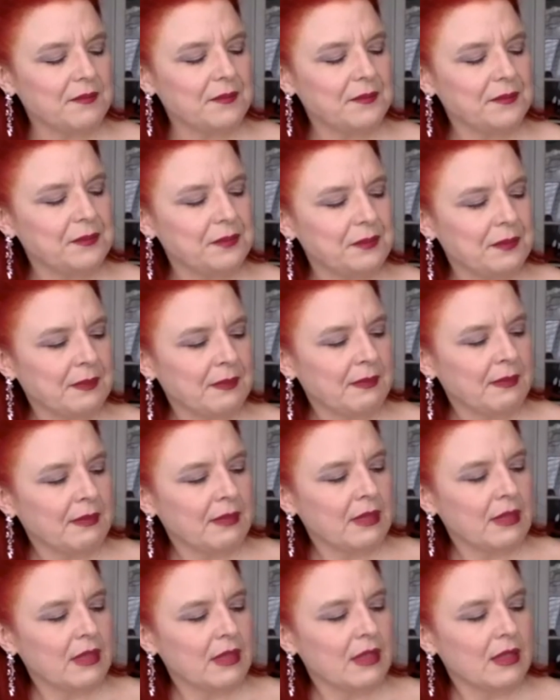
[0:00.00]

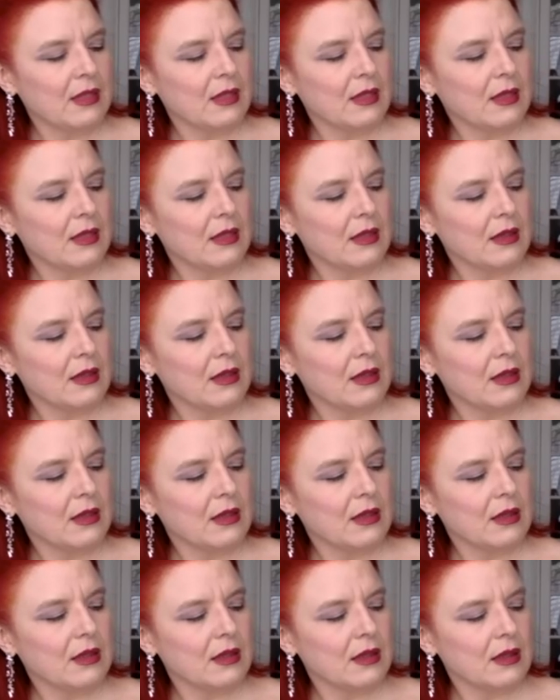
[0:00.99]

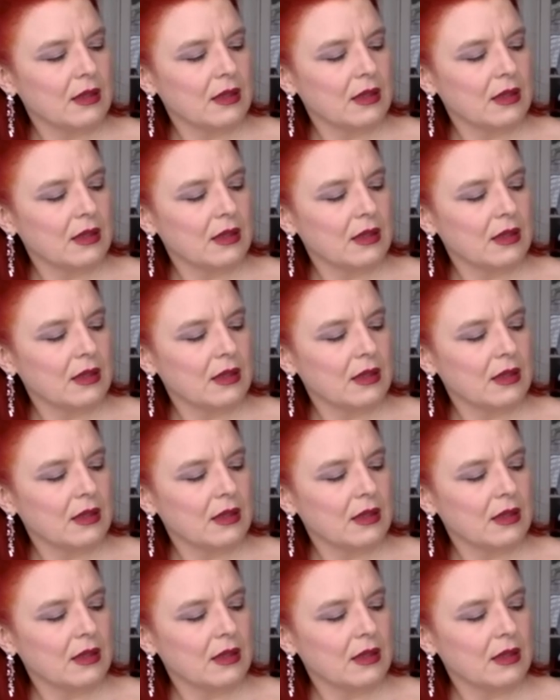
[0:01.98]
Nothing is said.